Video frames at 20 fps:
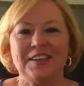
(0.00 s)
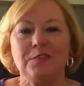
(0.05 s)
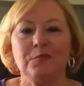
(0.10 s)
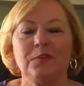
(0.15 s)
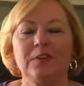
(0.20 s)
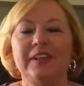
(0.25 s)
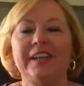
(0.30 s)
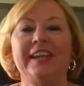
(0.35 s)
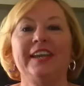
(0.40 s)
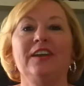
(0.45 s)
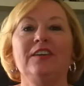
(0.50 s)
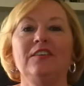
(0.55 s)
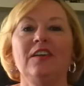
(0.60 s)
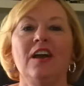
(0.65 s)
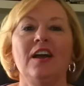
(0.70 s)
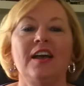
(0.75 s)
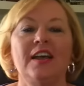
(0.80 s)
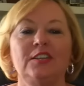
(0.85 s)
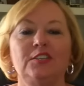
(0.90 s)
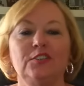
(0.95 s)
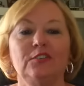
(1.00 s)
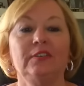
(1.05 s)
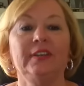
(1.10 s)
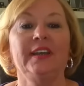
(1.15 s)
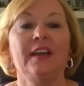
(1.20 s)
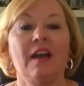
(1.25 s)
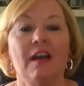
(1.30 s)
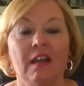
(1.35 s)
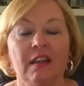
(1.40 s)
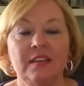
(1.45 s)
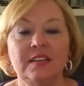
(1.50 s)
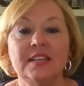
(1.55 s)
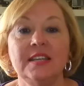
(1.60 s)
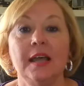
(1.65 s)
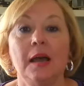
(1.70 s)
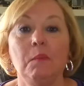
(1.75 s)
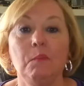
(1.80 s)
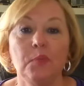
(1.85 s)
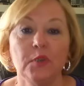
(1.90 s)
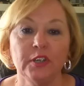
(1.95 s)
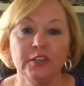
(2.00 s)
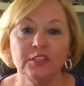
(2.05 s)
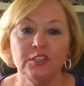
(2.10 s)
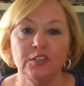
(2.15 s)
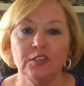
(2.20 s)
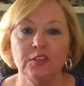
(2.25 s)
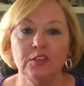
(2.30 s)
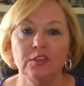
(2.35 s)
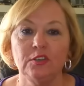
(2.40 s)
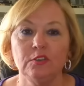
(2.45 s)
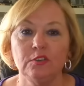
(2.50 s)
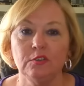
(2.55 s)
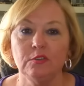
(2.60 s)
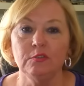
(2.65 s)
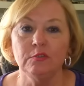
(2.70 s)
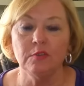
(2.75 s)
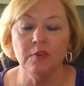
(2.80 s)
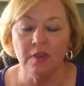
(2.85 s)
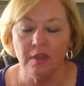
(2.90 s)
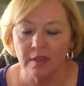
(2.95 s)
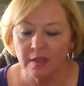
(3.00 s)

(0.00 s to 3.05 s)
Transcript: We're here doing our number 2